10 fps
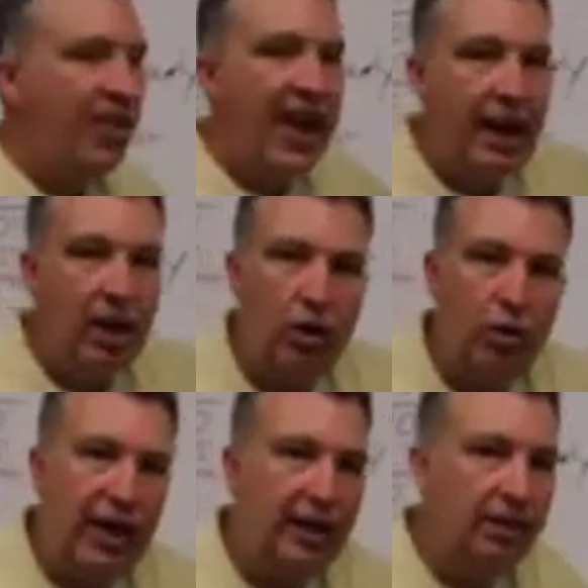that
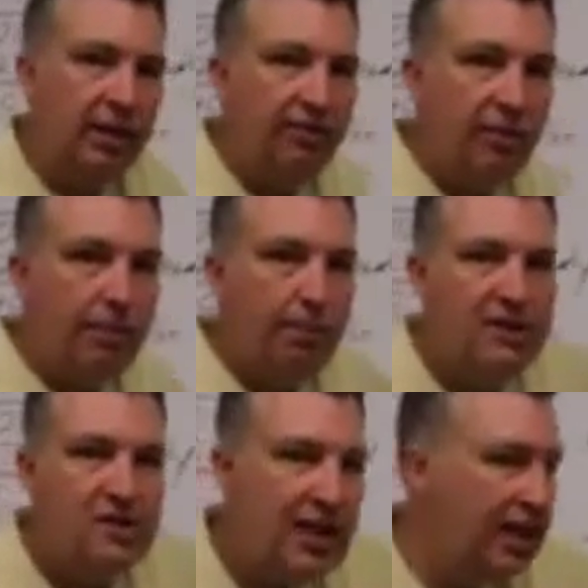correctly from a
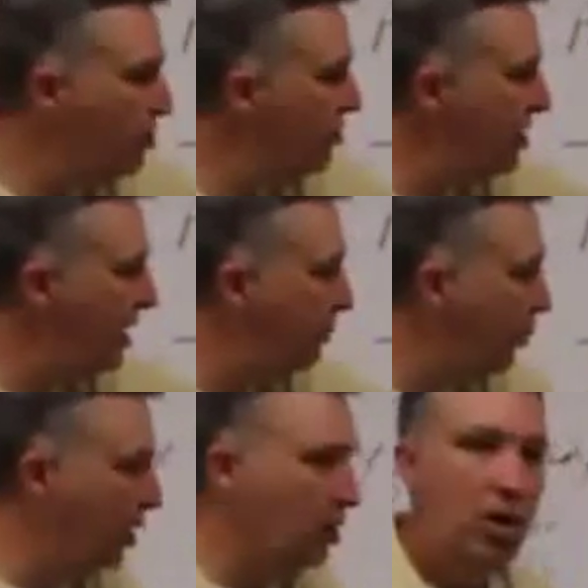presentation
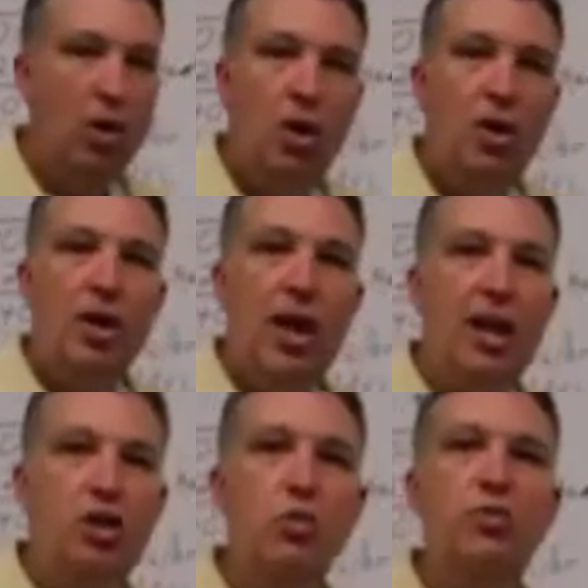standpoint,
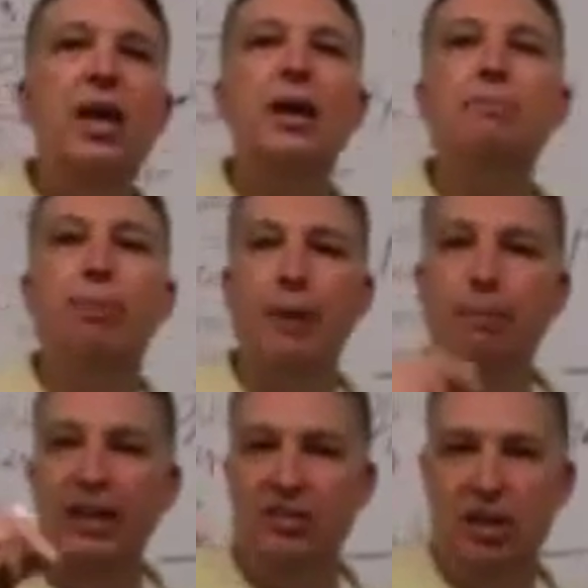and you get a
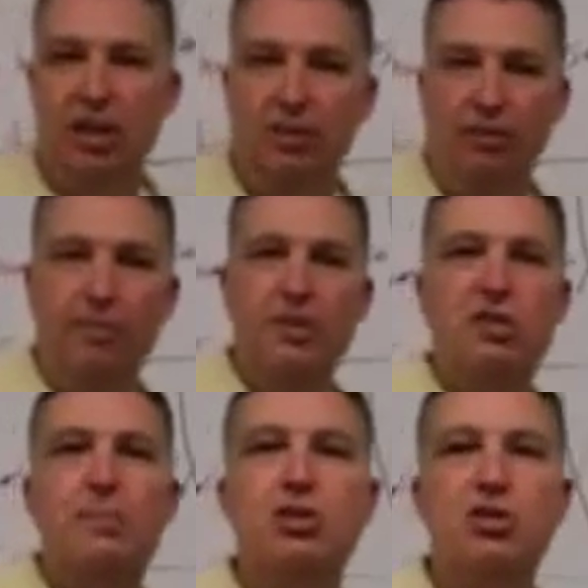blessing from the
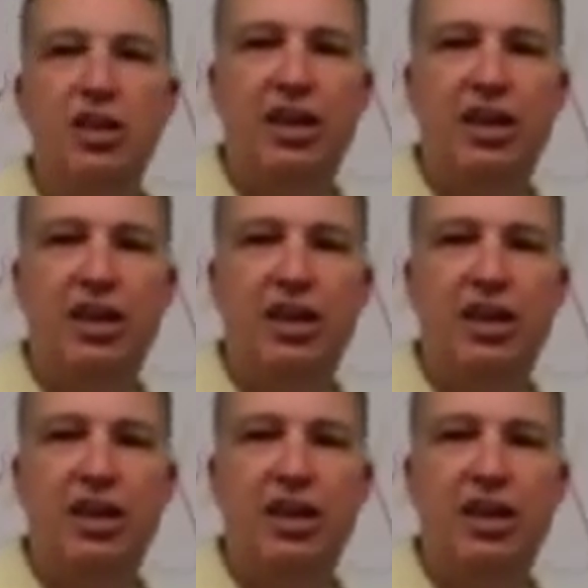submission to the